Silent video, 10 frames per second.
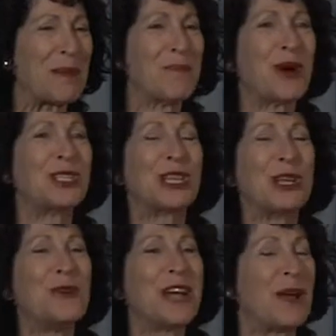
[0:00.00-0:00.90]

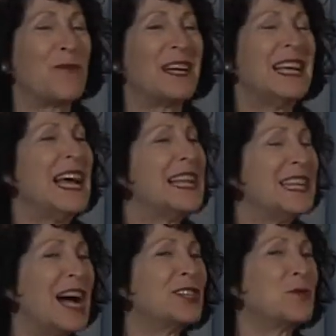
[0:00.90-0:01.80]
Barcelona, I went
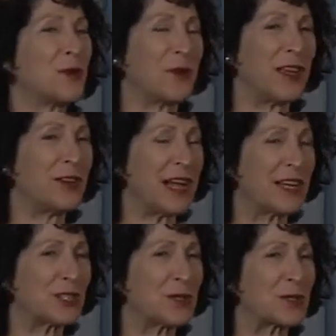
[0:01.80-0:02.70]
not to work with
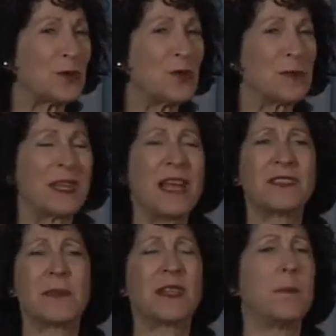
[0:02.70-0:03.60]
international schools, but they have
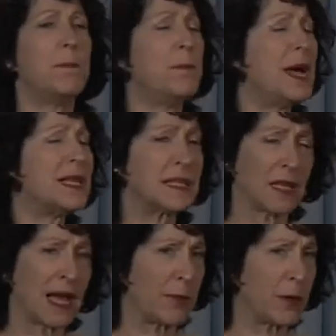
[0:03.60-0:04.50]
some of the best
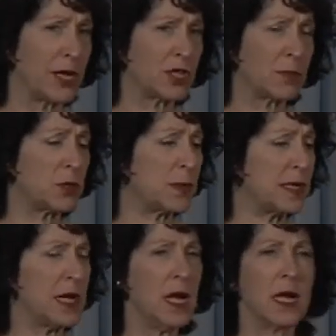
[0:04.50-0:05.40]
collaboration
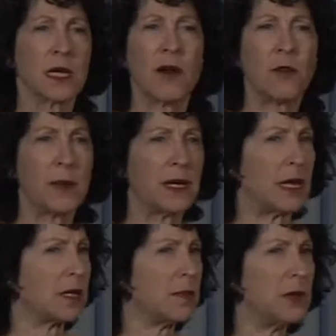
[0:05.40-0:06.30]
between government
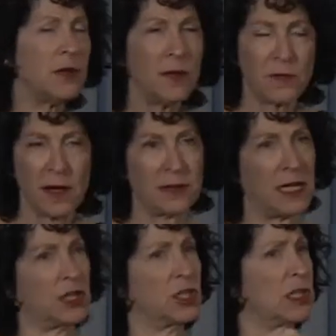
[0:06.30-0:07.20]
and community
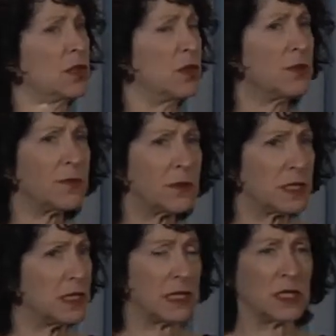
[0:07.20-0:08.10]
foundations and
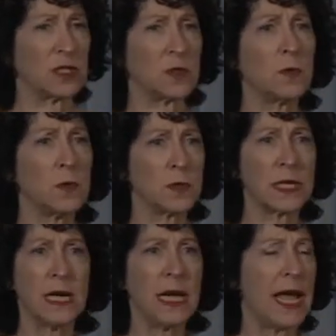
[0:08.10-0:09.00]
universities and
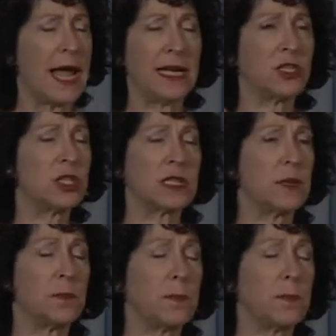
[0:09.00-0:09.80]
schools. And it's just